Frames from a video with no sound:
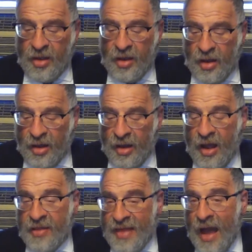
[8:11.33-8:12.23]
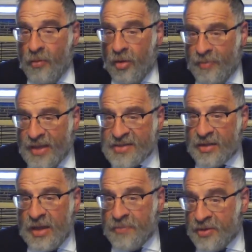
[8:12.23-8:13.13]
And that will
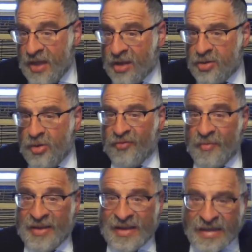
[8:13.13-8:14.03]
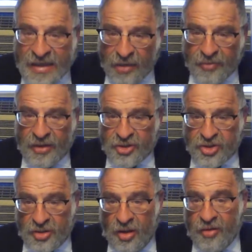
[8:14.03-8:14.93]
basically protect you from hearing
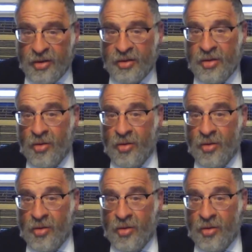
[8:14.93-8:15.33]
Lashon Harah